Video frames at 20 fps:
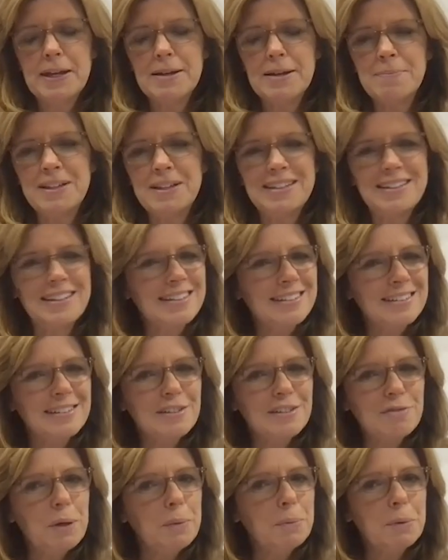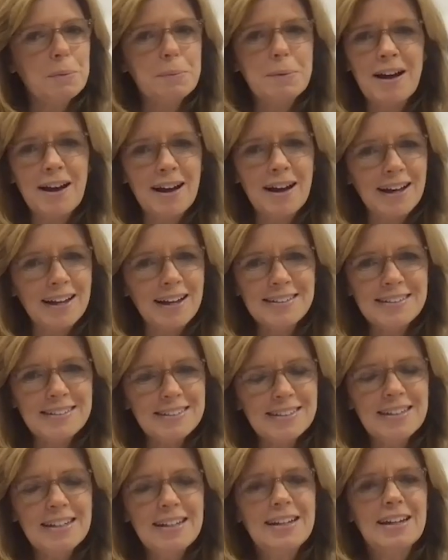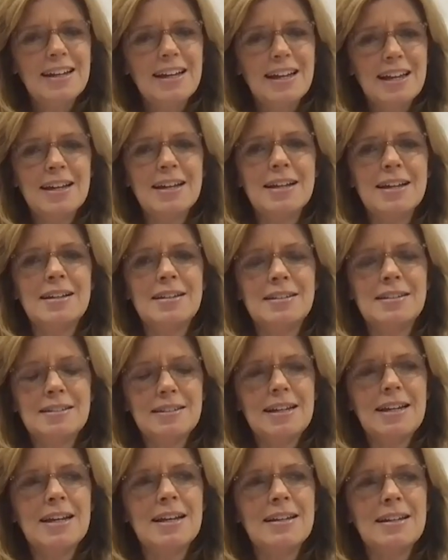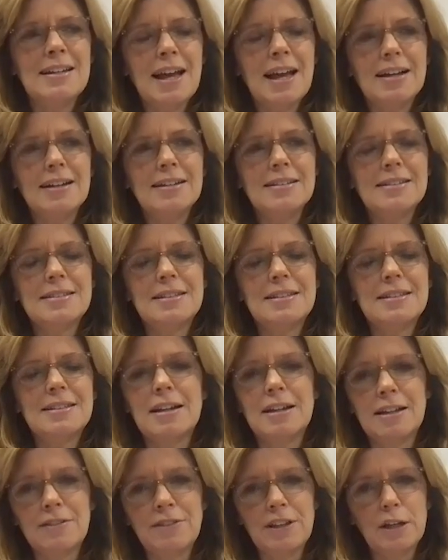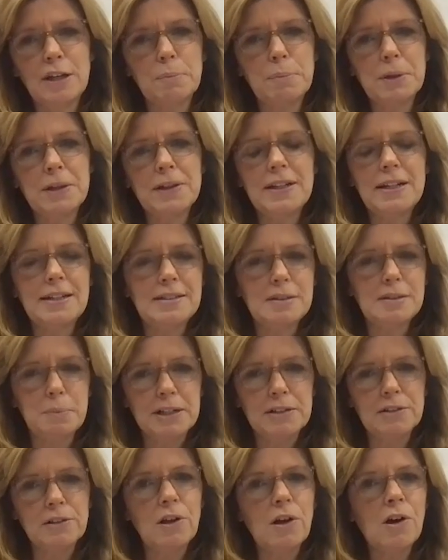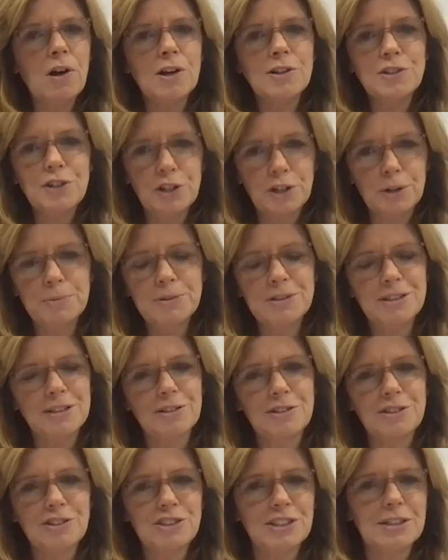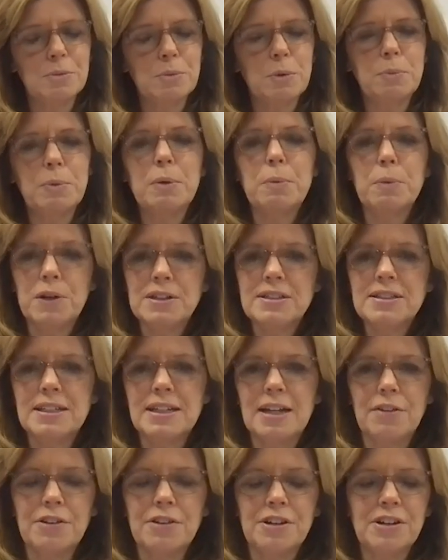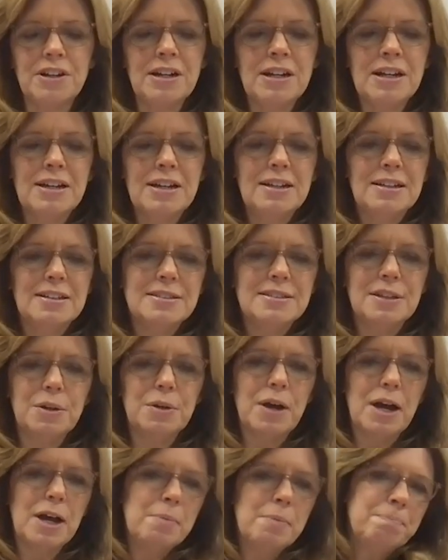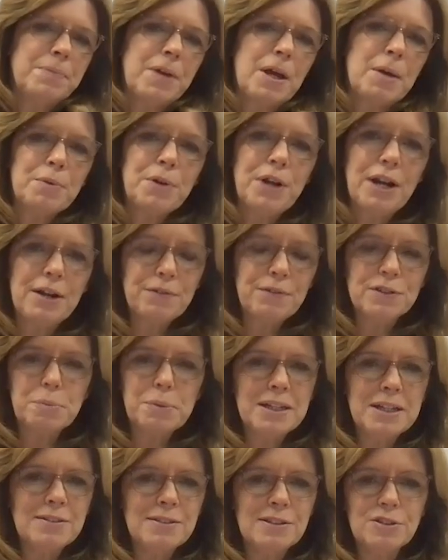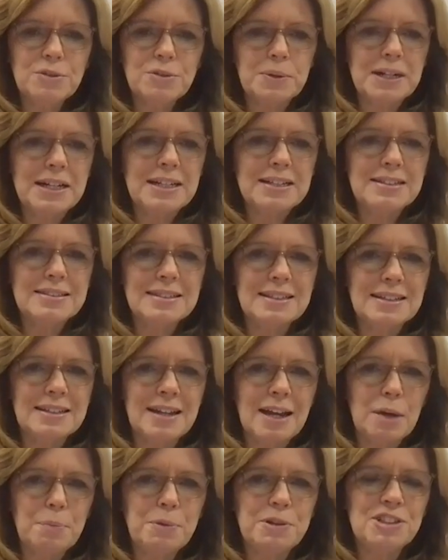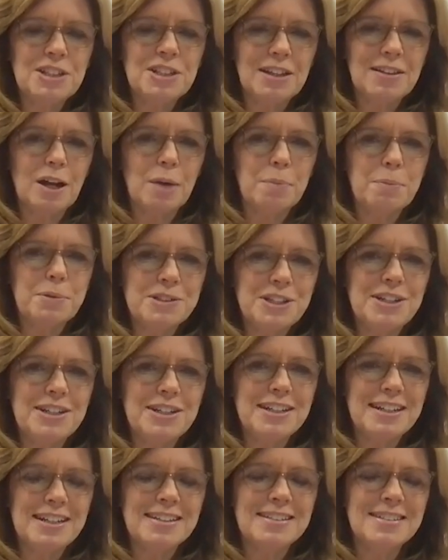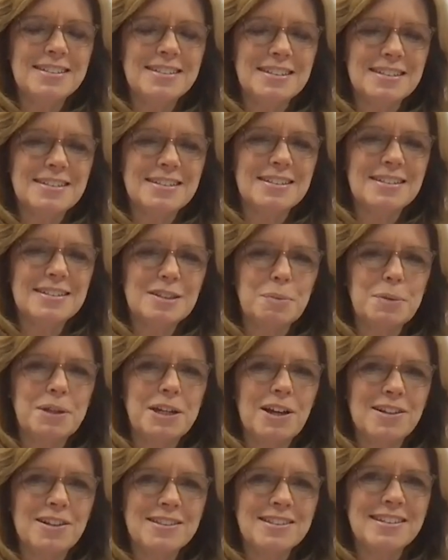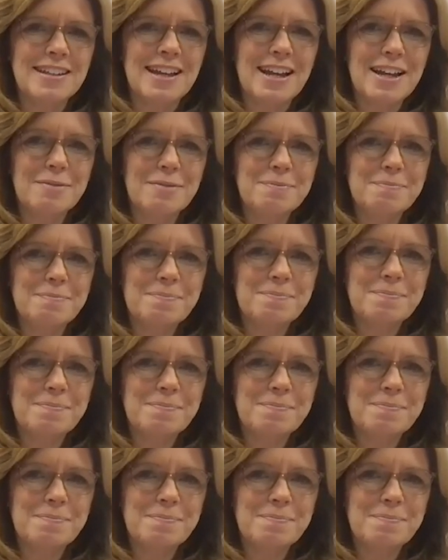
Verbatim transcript: um, that doesn't leave people behind and and has uh, the ability to be a long-term solution when we work together. So I'm I'm grateful to be in this race and I appreciate the opportunity to to be on today.